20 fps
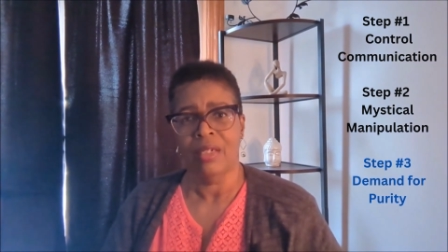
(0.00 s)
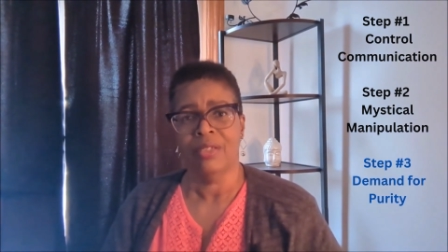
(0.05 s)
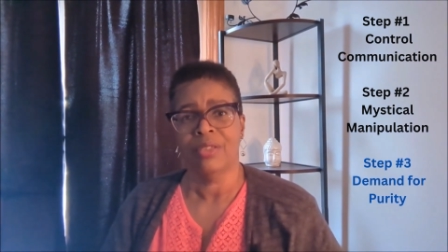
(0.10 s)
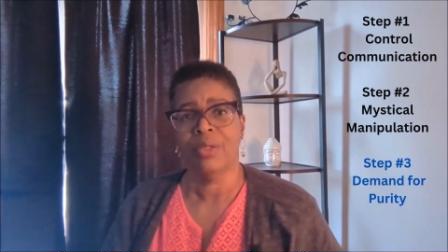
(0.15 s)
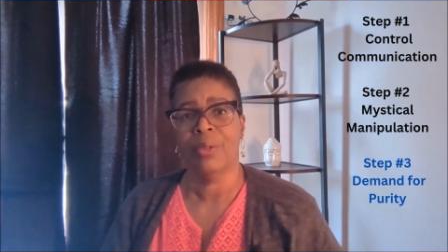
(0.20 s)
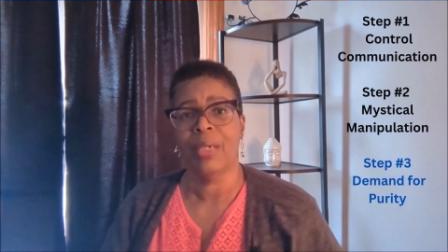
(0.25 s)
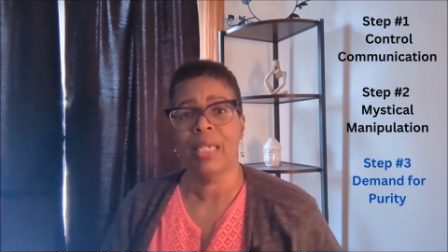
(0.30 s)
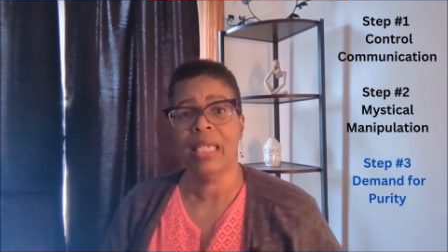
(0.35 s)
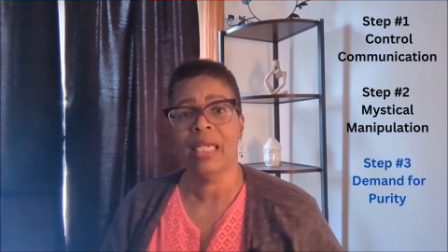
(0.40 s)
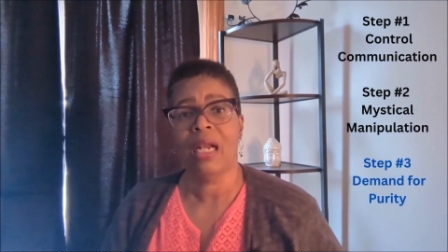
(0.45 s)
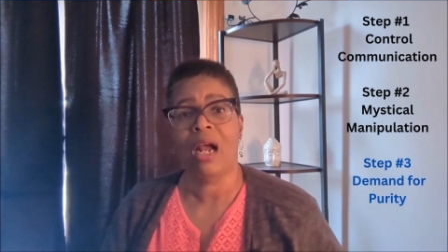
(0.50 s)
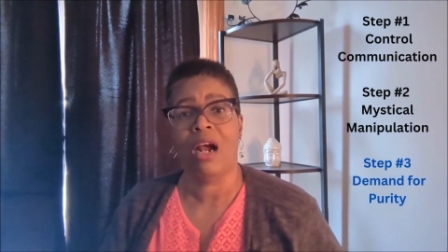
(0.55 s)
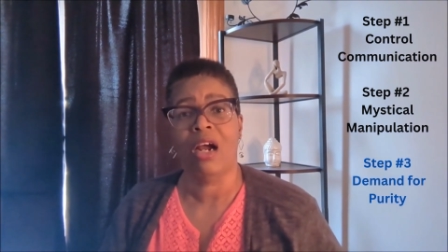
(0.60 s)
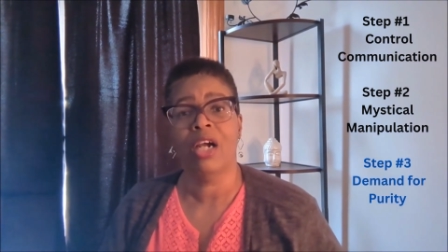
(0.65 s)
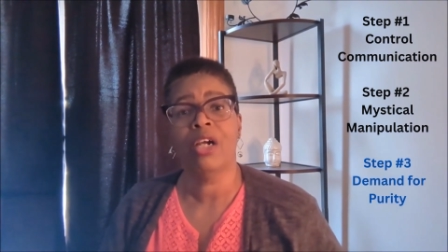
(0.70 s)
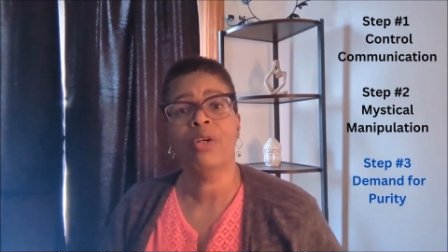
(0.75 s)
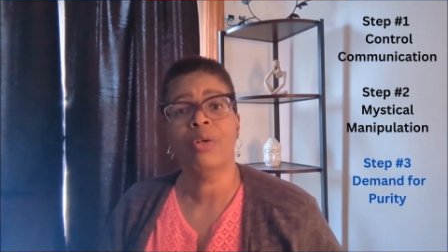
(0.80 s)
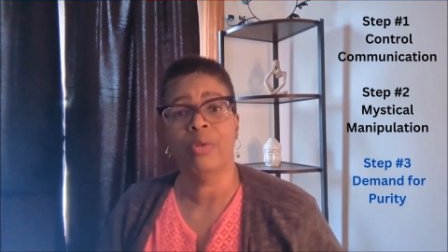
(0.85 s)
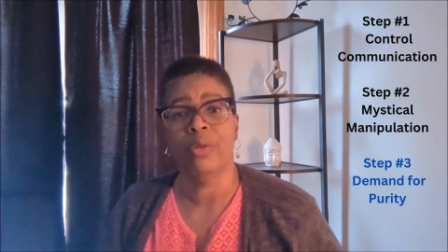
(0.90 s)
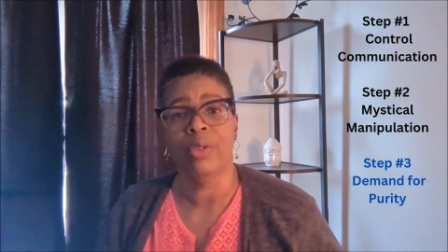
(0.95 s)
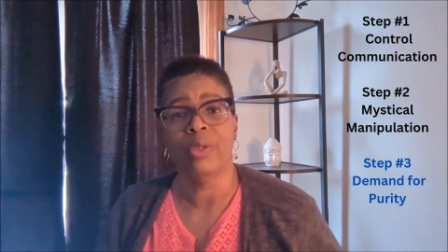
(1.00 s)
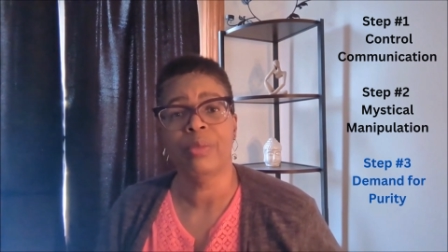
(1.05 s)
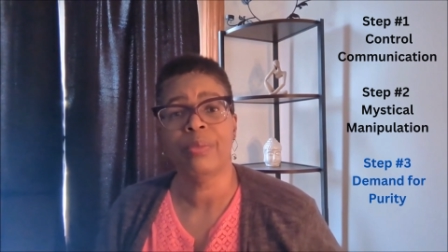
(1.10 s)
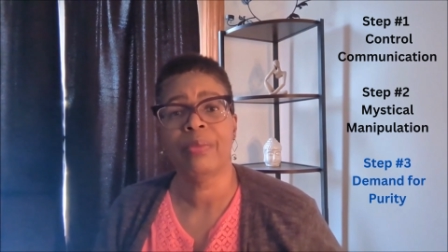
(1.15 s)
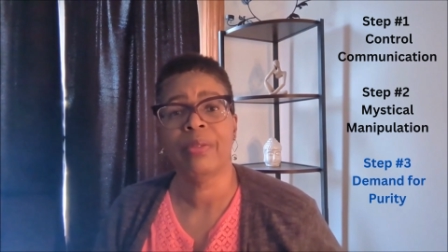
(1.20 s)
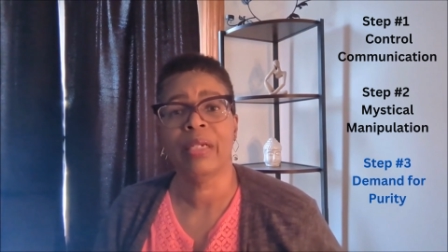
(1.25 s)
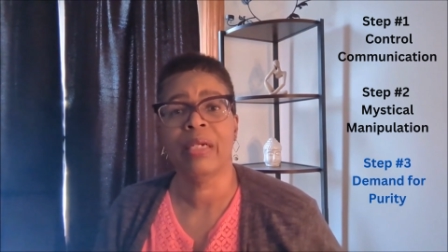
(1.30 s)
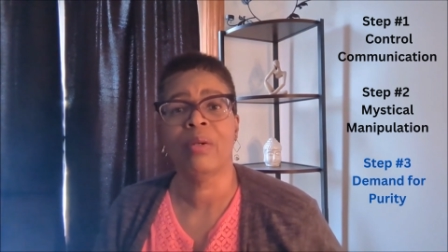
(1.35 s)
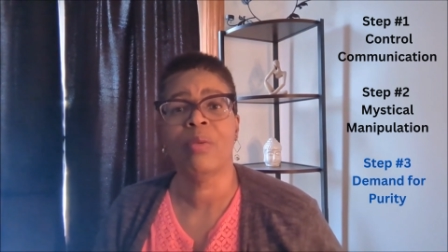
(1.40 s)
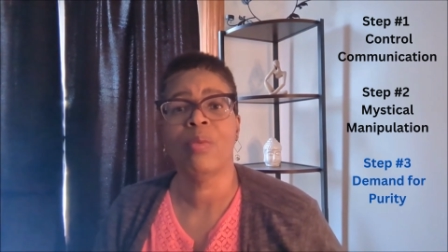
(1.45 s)
So in our
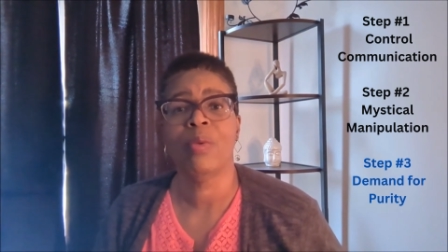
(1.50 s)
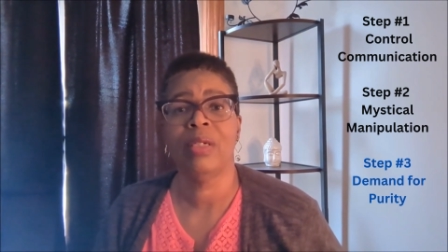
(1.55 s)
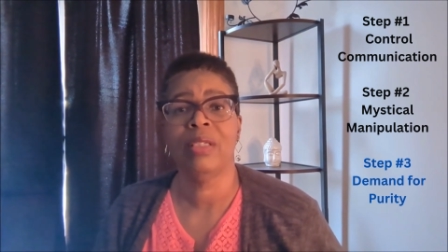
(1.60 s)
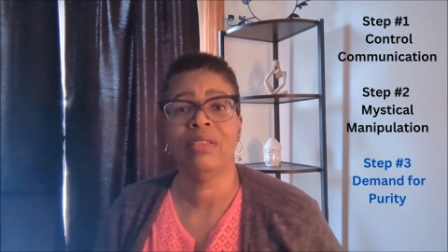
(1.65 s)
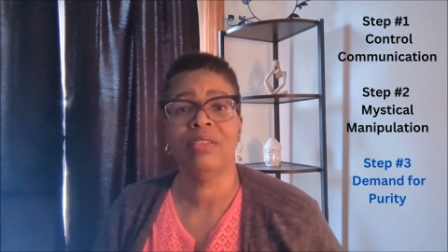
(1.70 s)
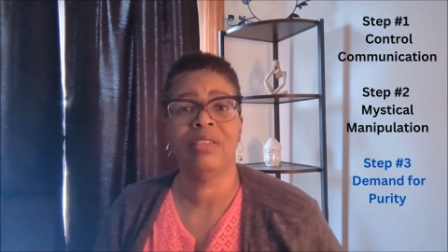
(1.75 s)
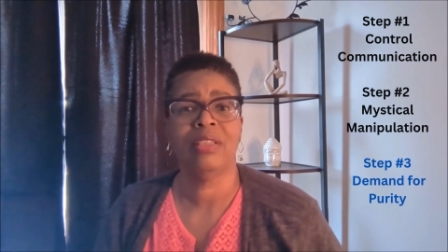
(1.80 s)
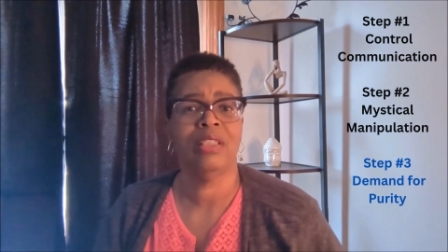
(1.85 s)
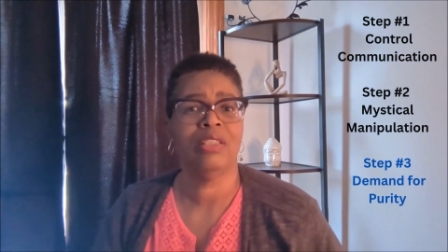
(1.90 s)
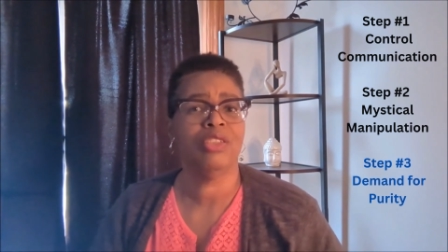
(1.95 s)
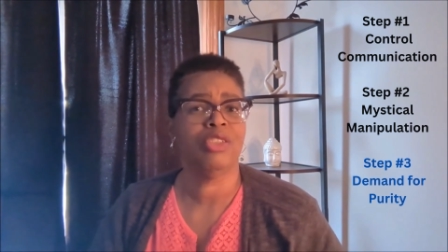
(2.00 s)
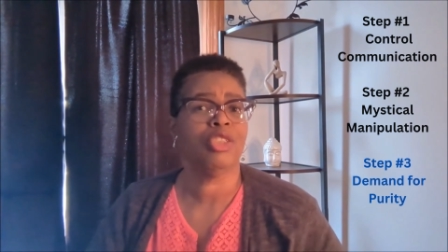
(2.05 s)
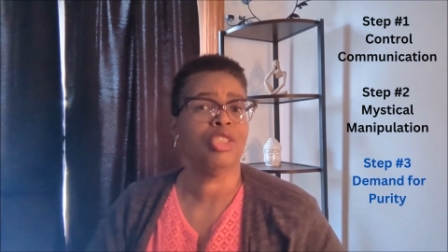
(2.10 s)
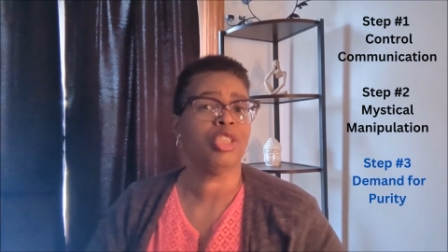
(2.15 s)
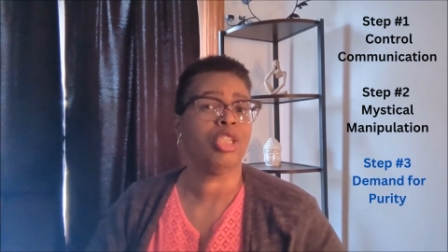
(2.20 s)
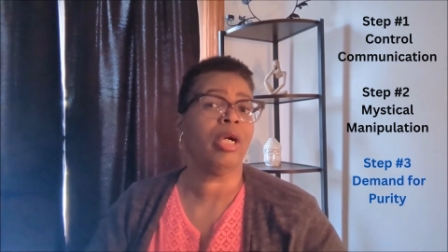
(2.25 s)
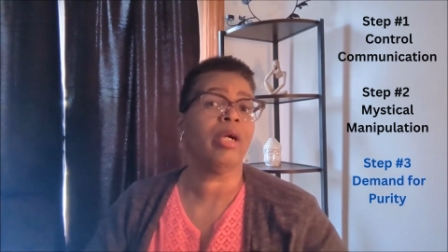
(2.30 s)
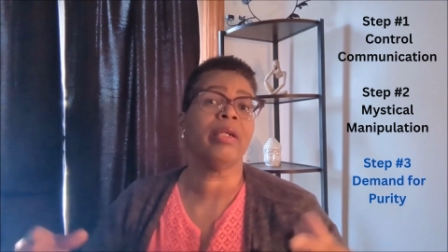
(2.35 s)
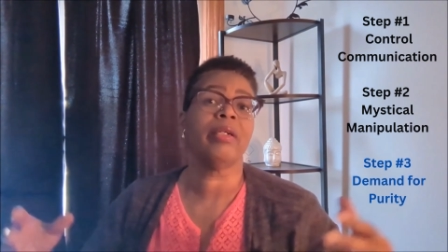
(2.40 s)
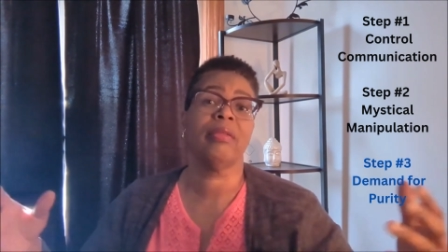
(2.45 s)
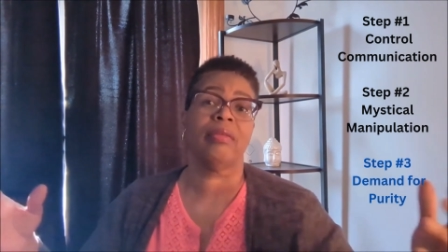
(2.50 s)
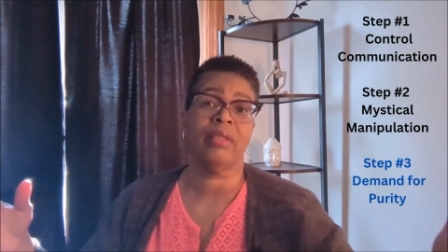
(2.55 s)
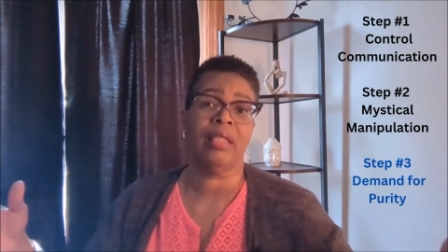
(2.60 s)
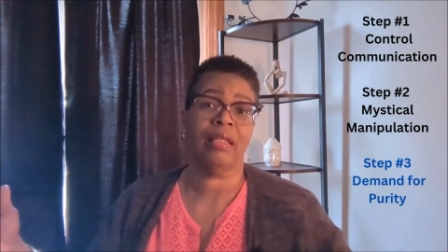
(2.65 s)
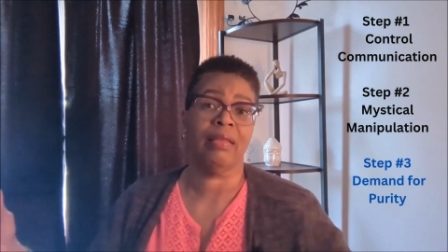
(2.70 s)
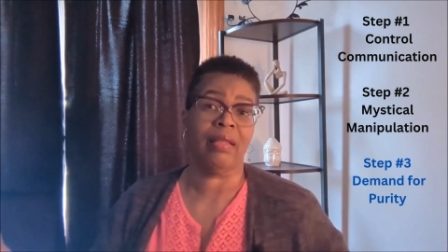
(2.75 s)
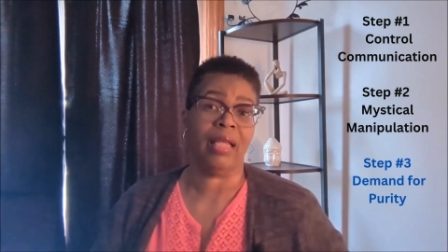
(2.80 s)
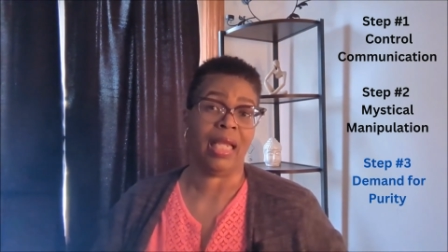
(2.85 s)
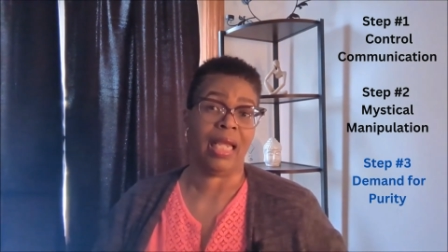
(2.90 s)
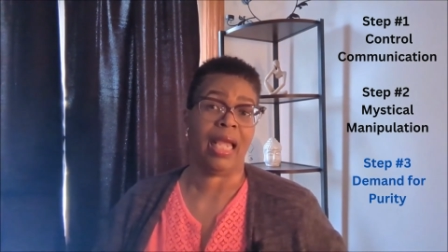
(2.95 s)
group, there was this chart
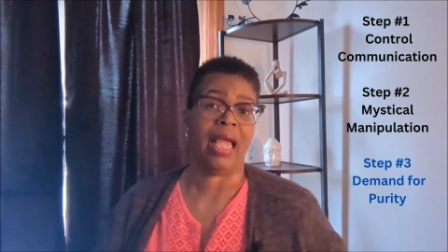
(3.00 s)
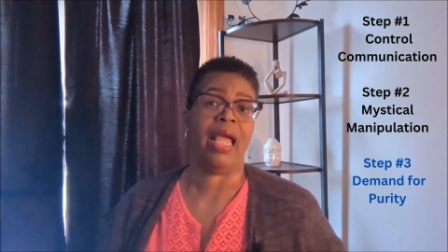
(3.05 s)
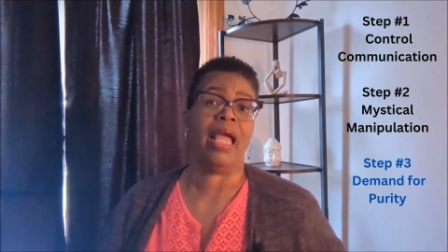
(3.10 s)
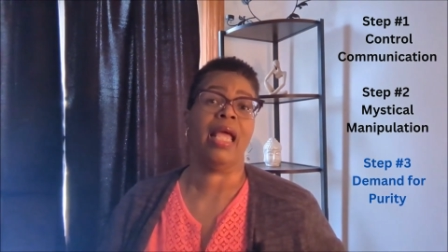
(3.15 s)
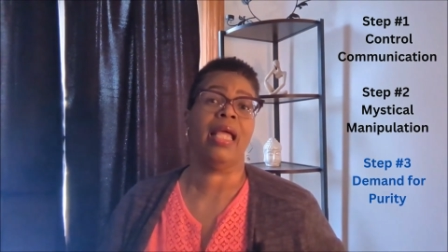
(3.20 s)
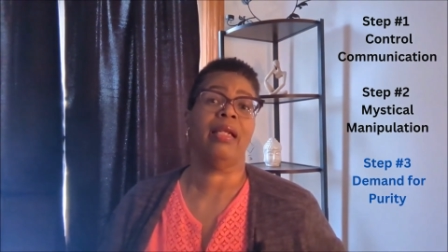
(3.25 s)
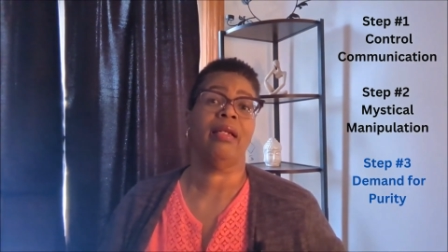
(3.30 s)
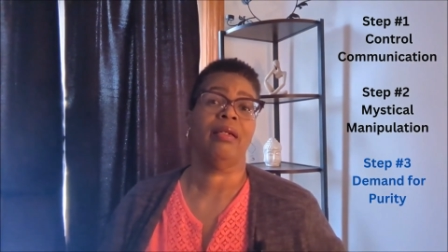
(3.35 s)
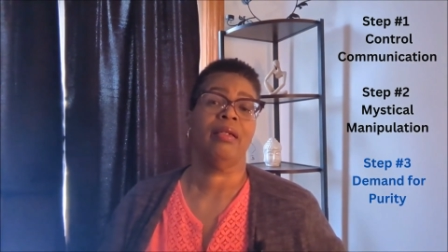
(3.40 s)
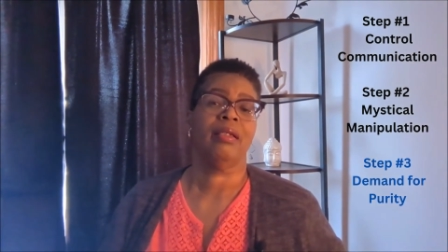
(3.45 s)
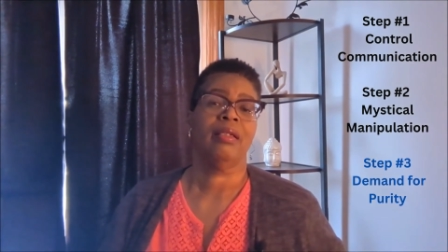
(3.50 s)
that they had